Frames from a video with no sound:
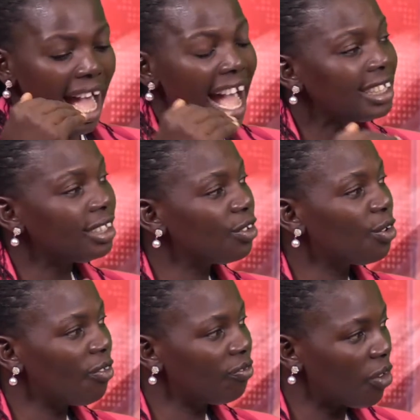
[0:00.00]
As you
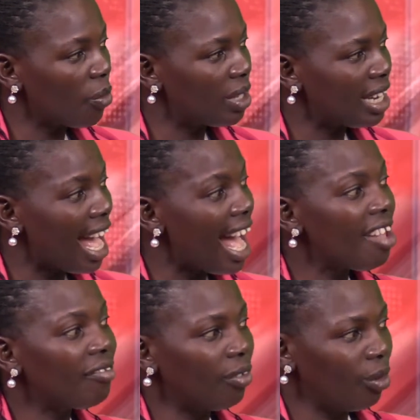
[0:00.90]
go forward,
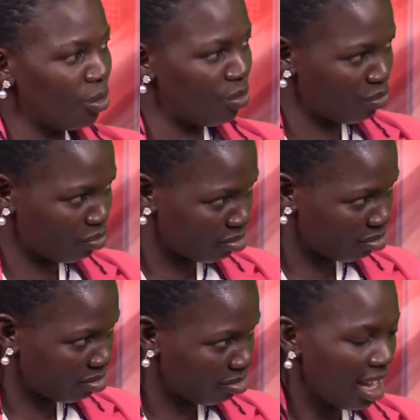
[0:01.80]
I follow you.
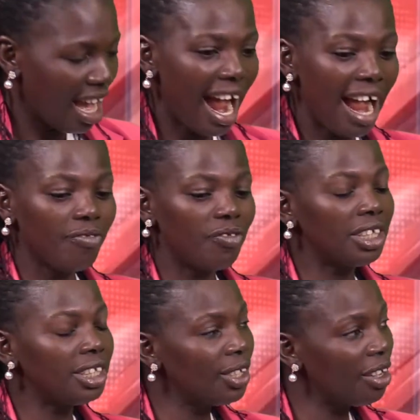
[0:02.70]
I
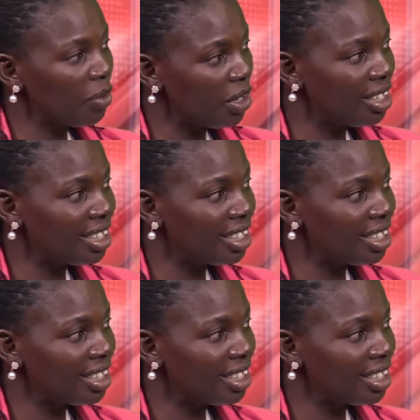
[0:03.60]
visit you even in